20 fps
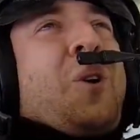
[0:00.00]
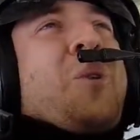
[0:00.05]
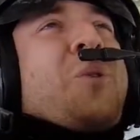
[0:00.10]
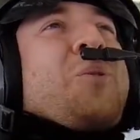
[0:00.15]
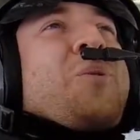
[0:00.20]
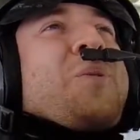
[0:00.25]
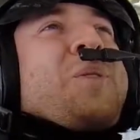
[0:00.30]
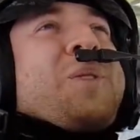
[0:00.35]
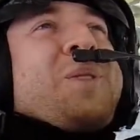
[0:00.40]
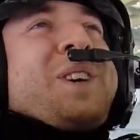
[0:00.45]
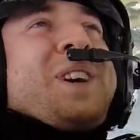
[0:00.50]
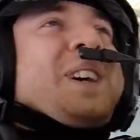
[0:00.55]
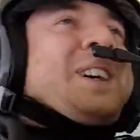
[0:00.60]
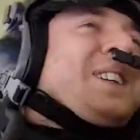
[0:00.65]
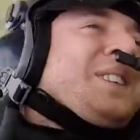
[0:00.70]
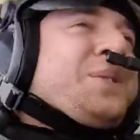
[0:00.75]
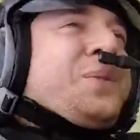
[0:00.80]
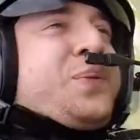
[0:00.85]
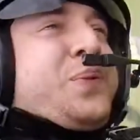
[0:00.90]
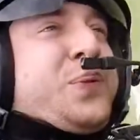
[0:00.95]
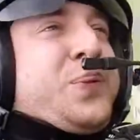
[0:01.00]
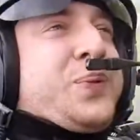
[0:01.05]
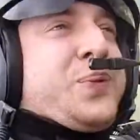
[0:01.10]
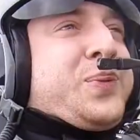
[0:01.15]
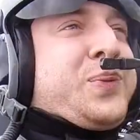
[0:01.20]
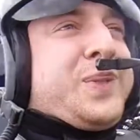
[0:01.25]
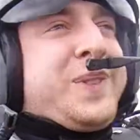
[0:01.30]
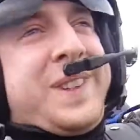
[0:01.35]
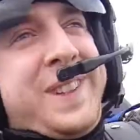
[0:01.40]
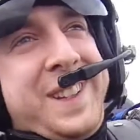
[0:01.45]
body slumps down,
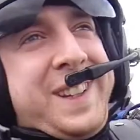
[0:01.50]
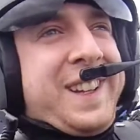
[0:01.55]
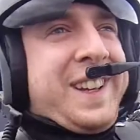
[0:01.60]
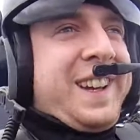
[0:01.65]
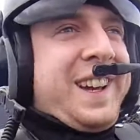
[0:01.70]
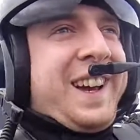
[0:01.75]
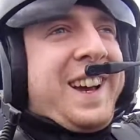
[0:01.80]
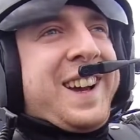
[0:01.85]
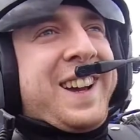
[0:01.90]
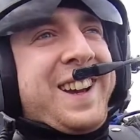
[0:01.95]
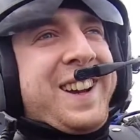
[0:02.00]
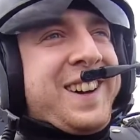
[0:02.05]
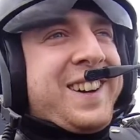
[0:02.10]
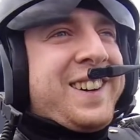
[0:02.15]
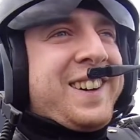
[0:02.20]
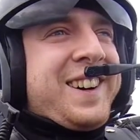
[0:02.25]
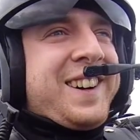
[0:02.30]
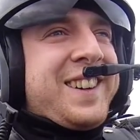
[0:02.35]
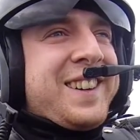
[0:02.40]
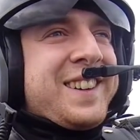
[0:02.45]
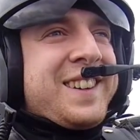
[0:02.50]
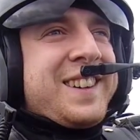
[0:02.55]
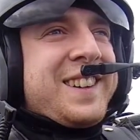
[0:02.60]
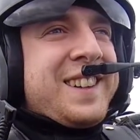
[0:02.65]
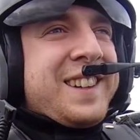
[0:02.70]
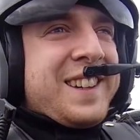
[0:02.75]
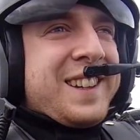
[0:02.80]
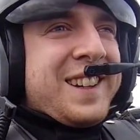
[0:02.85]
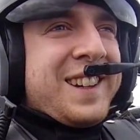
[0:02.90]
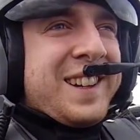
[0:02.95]
and my
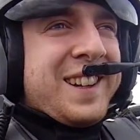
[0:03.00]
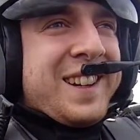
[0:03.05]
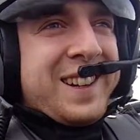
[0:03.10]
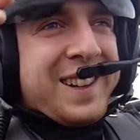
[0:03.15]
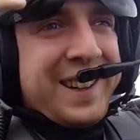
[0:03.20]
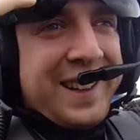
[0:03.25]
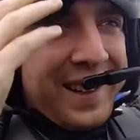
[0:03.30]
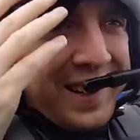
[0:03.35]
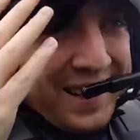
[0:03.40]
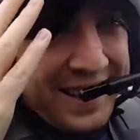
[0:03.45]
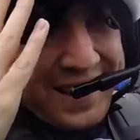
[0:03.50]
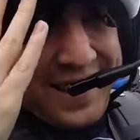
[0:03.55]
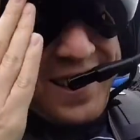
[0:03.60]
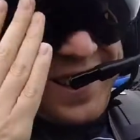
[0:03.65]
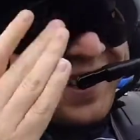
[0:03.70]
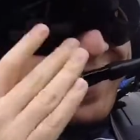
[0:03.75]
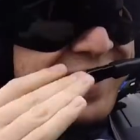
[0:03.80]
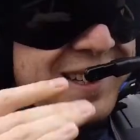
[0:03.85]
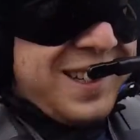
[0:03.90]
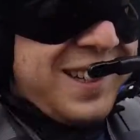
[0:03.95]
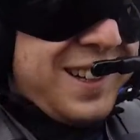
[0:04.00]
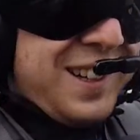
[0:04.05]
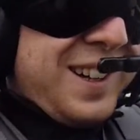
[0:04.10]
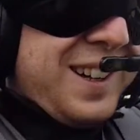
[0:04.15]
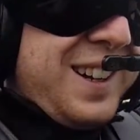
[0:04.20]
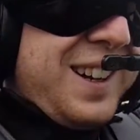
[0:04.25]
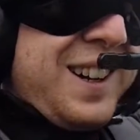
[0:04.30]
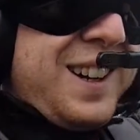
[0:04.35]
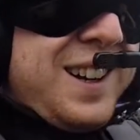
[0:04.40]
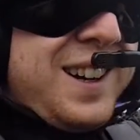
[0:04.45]
arms were so heavy, I could
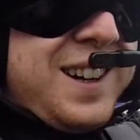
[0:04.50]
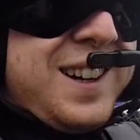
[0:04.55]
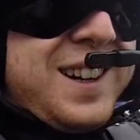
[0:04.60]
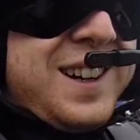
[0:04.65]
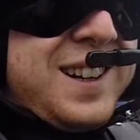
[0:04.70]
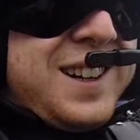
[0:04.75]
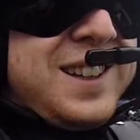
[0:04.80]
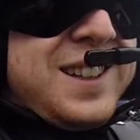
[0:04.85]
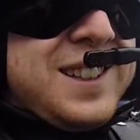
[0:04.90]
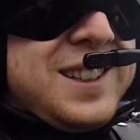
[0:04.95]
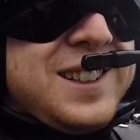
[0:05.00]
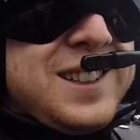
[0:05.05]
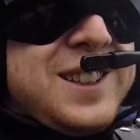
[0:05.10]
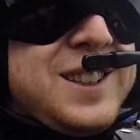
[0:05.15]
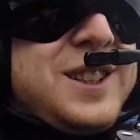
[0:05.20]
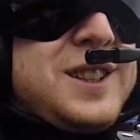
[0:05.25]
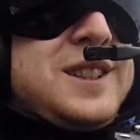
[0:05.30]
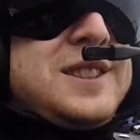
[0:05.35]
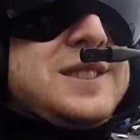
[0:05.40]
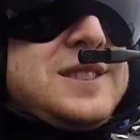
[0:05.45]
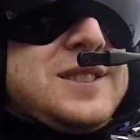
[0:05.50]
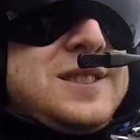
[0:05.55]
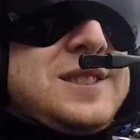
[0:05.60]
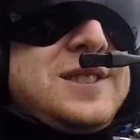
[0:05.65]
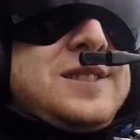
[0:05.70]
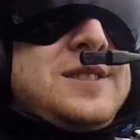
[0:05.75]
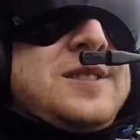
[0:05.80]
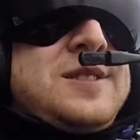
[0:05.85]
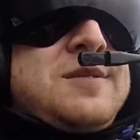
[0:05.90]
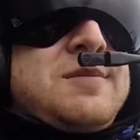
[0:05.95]
feel the weight of my jaw,
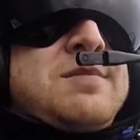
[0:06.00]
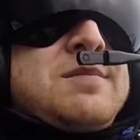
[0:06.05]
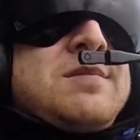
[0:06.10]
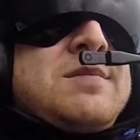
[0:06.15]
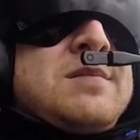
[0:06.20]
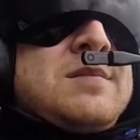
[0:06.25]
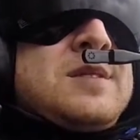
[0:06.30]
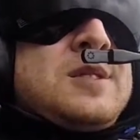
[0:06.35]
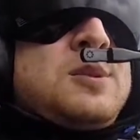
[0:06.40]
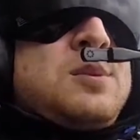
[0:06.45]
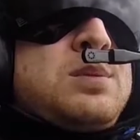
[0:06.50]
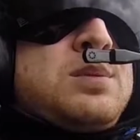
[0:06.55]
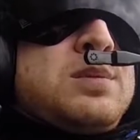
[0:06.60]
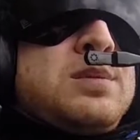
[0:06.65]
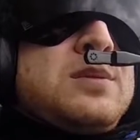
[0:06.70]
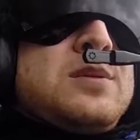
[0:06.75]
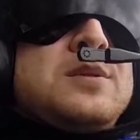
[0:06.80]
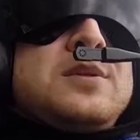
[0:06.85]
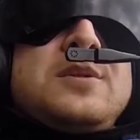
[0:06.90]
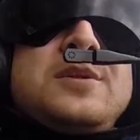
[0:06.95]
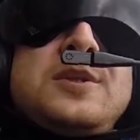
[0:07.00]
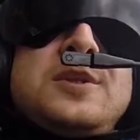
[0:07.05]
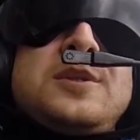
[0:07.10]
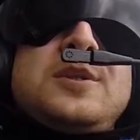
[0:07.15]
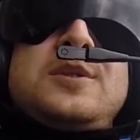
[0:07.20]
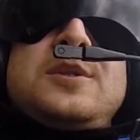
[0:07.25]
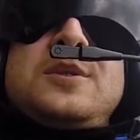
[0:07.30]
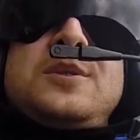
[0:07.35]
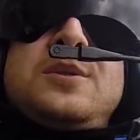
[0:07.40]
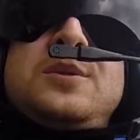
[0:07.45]
the skin on my face,
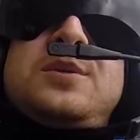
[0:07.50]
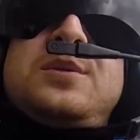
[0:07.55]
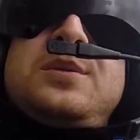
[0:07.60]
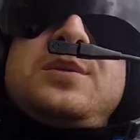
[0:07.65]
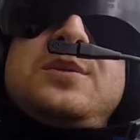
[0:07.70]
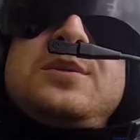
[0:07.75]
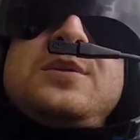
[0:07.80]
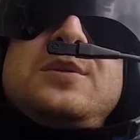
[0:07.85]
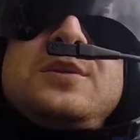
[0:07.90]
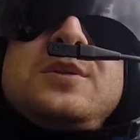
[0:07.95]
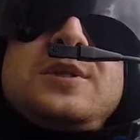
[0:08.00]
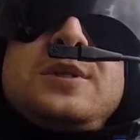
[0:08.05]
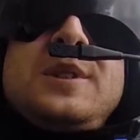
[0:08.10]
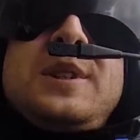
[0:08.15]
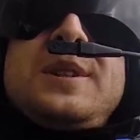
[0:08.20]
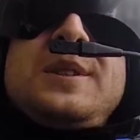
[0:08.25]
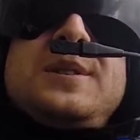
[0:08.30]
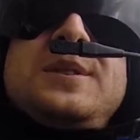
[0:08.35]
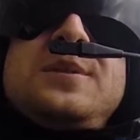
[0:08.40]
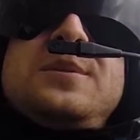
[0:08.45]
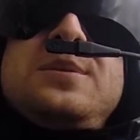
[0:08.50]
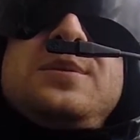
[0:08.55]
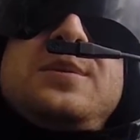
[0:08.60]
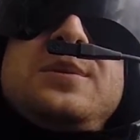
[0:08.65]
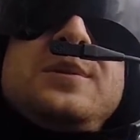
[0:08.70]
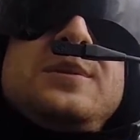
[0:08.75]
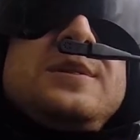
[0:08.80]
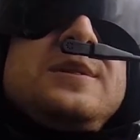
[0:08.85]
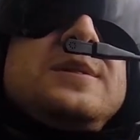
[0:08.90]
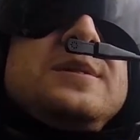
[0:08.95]
and it pushes
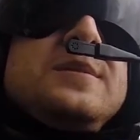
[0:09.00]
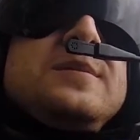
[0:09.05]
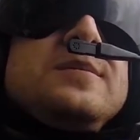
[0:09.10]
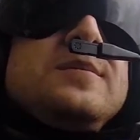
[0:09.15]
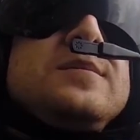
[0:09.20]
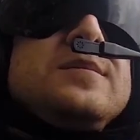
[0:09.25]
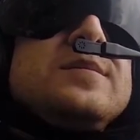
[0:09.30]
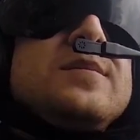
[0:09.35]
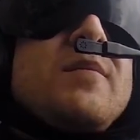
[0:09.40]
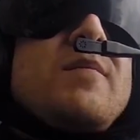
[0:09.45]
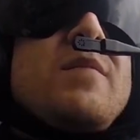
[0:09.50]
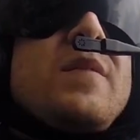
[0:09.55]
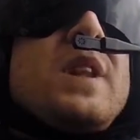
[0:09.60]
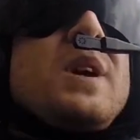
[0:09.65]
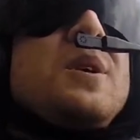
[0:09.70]
down on your chest.